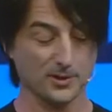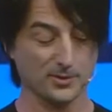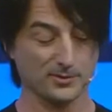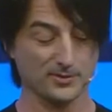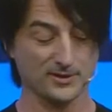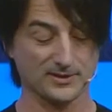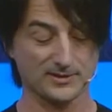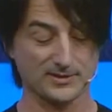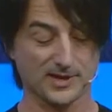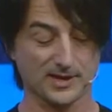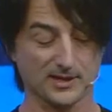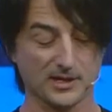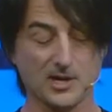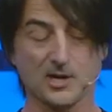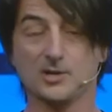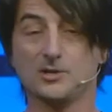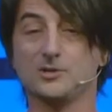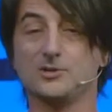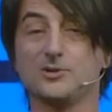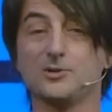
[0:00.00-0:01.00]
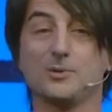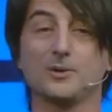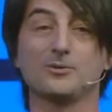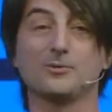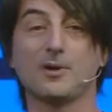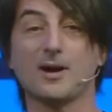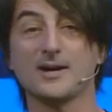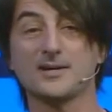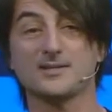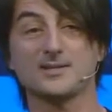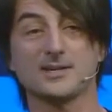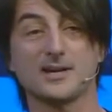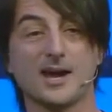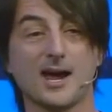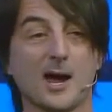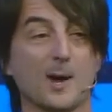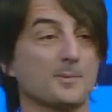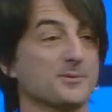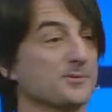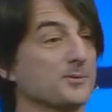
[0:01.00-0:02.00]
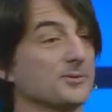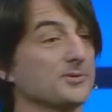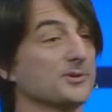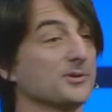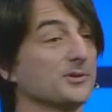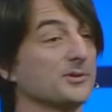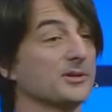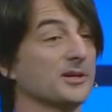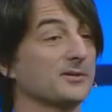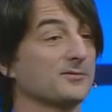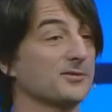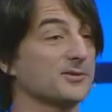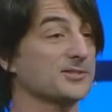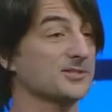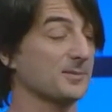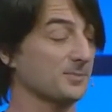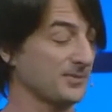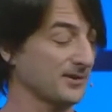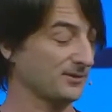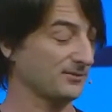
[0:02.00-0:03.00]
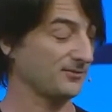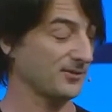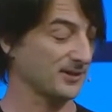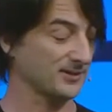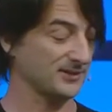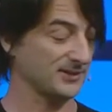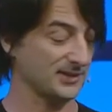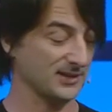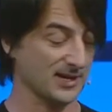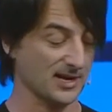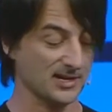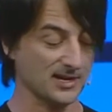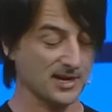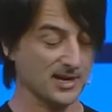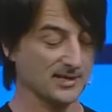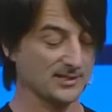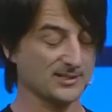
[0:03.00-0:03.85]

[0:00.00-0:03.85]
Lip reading: Things like new and rising apps when they're looking for something fun to get,